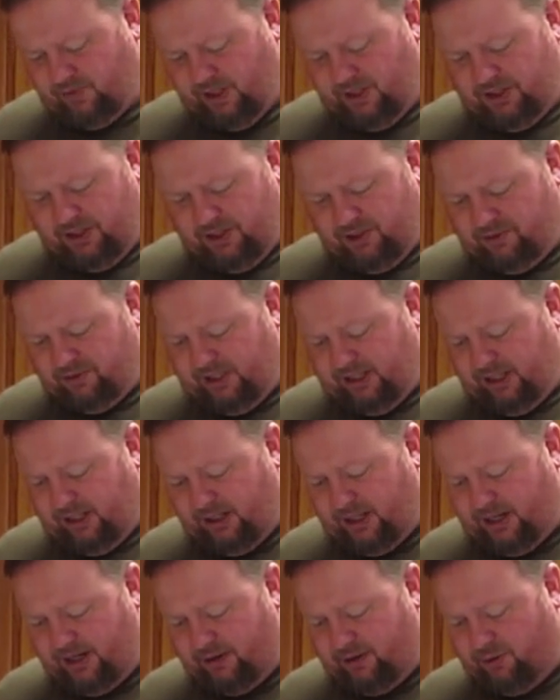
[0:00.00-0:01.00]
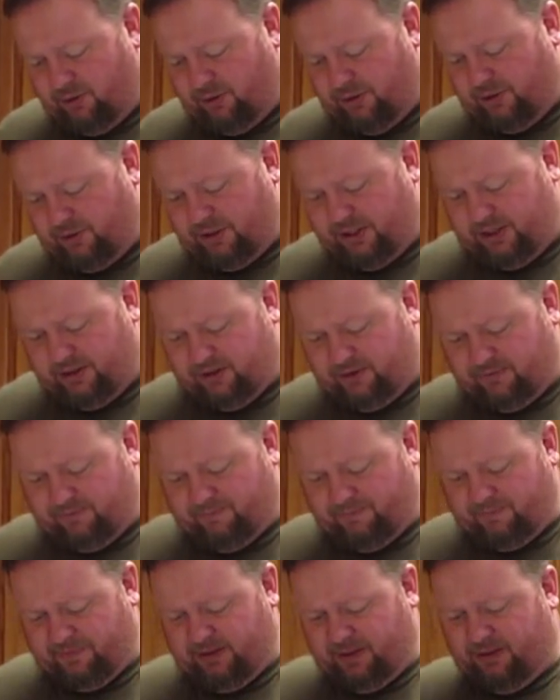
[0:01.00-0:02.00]
And you don't need a lot of oil
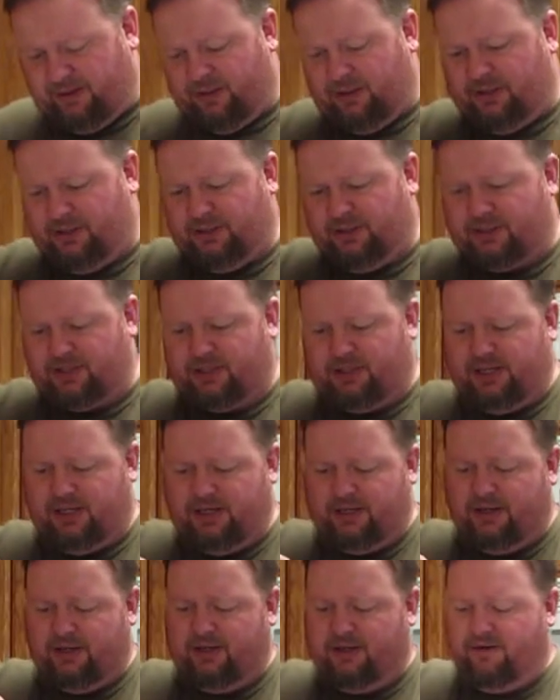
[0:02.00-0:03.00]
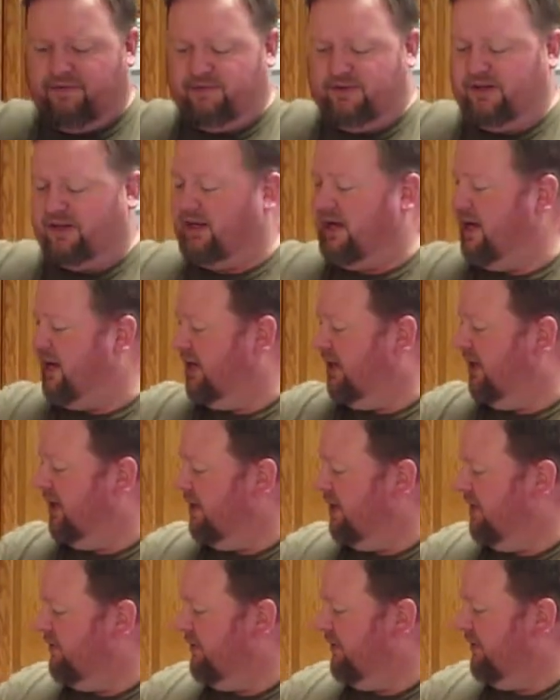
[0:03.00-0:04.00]
here. Just need enough to kind of
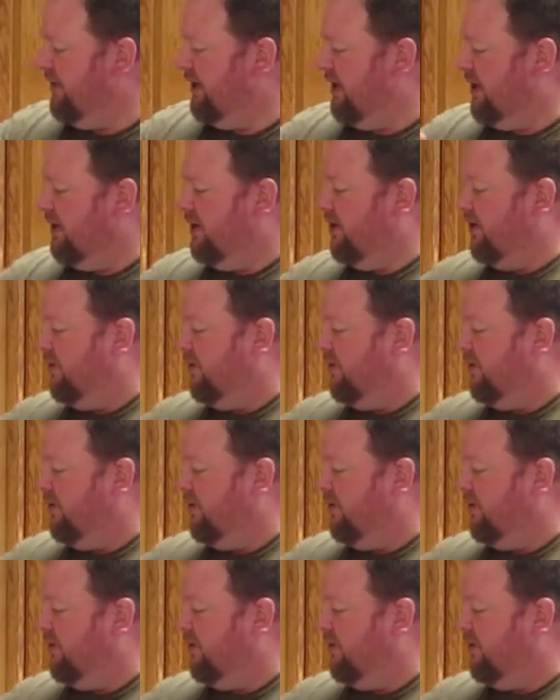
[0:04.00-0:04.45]
get everything